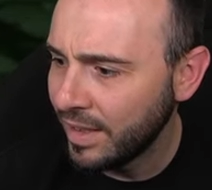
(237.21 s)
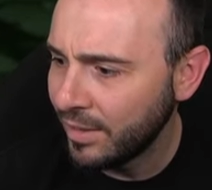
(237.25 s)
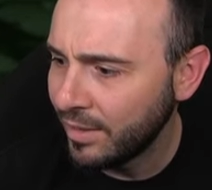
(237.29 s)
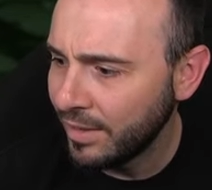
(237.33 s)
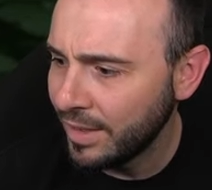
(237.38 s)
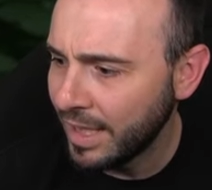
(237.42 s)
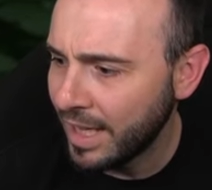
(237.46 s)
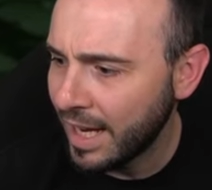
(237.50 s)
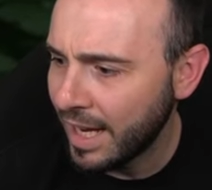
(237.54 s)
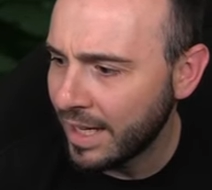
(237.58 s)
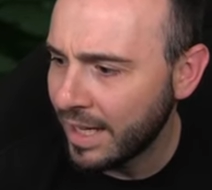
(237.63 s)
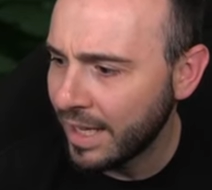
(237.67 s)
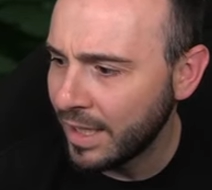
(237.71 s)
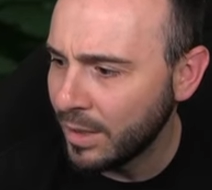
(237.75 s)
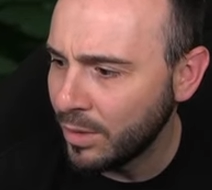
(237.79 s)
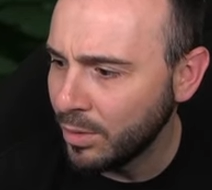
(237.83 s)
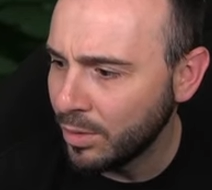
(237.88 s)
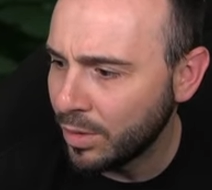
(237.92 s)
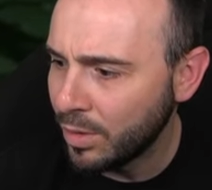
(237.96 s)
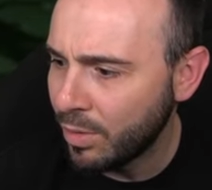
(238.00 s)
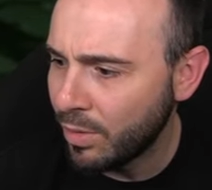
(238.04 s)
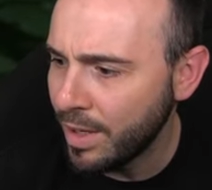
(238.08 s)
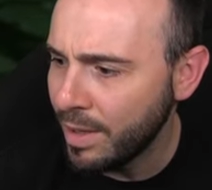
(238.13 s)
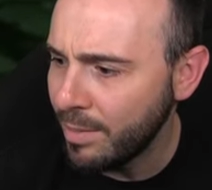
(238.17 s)
I don't think I can
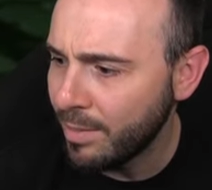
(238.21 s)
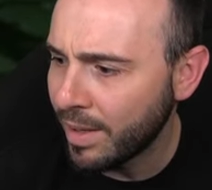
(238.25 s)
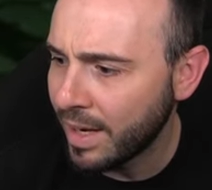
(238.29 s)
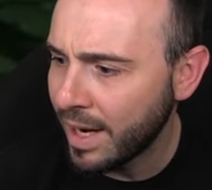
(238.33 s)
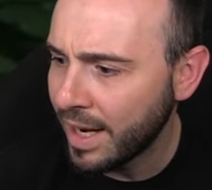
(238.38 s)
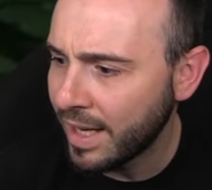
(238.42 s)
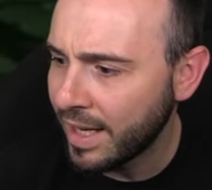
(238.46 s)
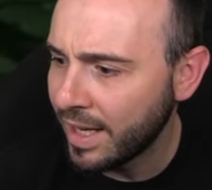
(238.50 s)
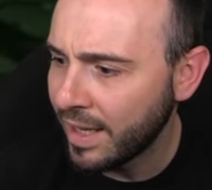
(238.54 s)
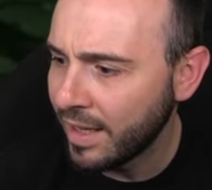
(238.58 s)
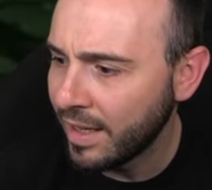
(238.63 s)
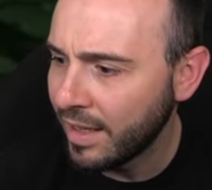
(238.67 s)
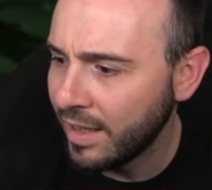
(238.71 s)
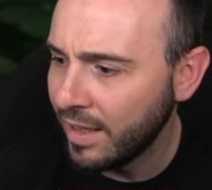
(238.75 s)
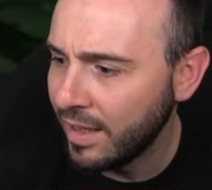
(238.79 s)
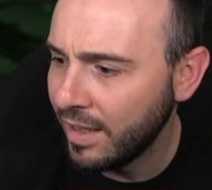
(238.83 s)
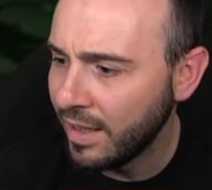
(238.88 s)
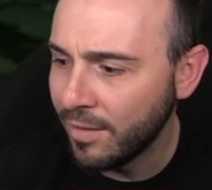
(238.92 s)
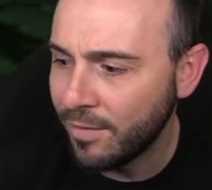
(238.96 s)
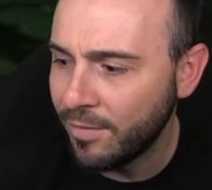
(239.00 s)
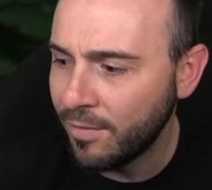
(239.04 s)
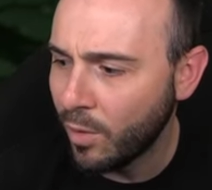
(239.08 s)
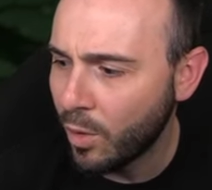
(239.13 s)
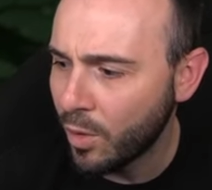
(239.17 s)
do three, but I can,
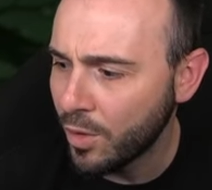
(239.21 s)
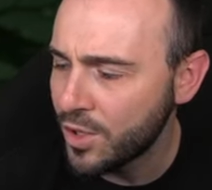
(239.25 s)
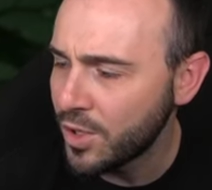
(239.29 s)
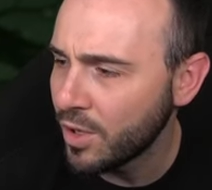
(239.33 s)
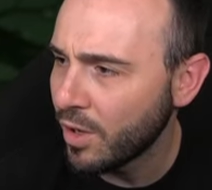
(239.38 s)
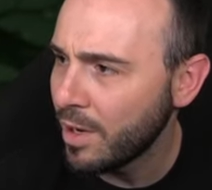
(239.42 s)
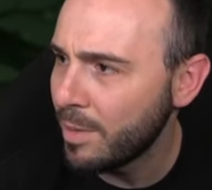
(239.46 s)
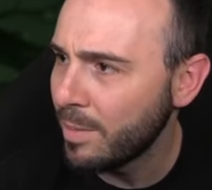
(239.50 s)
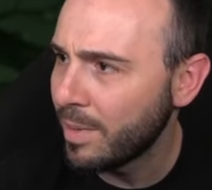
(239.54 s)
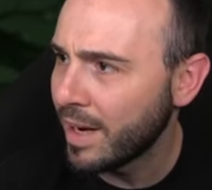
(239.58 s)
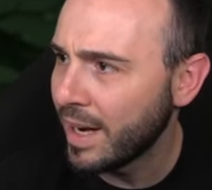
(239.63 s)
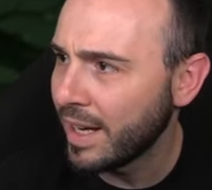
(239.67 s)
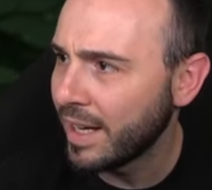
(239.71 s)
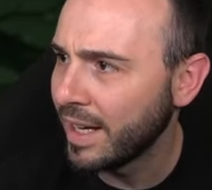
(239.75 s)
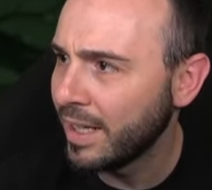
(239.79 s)
uh, four, sorry, but I